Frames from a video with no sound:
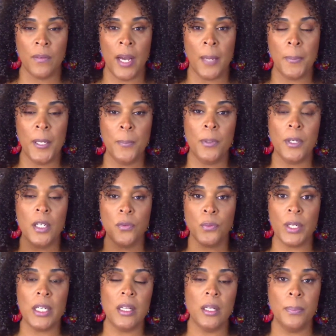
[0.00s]
right? People could
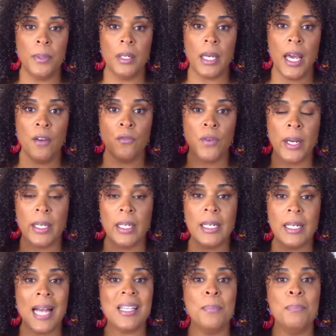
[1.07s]
read the book and
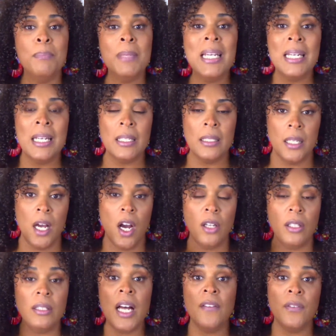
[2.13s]
recognize immediately her
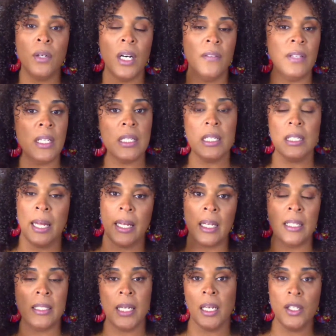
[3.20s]
level of intellect,
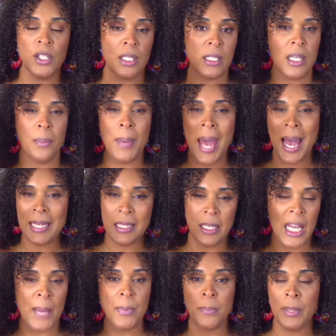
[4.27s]
intelligence, capacity,
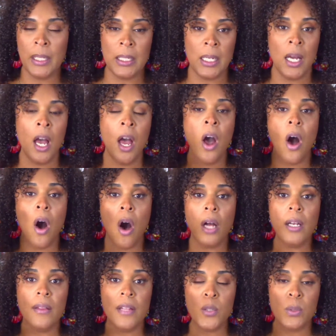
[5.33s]
capability.
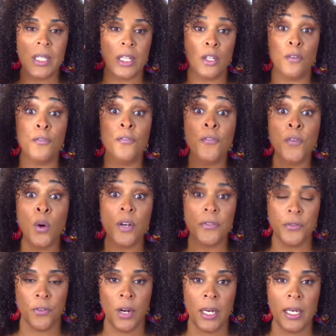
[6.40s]
All of this was at the
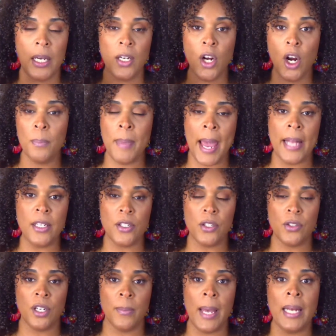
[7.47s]
forefront in her
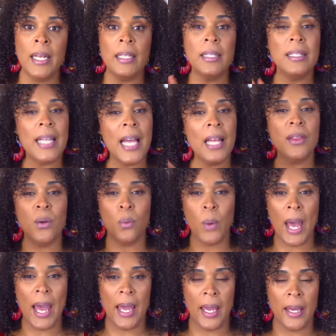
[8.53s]
manuscript, and it led the
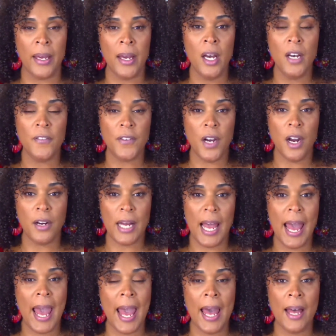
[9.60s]
way for her to
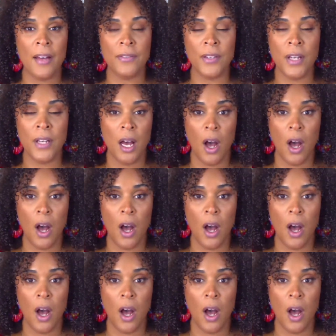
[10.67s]
have